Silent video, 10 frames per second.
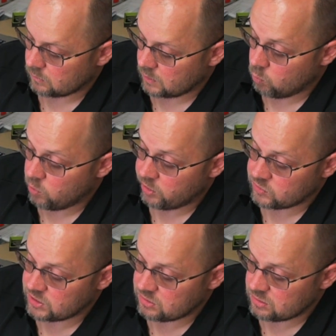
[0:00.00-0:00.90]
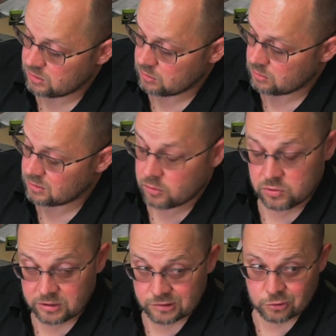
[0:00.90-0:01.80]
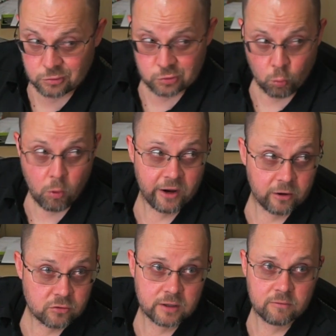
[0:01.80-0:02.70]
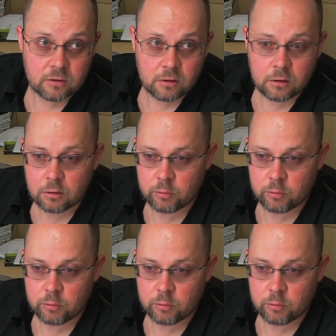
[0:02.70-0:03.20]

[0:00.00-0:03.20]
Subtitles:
And while you're changing tunes, don't change tunes while you're driving the car.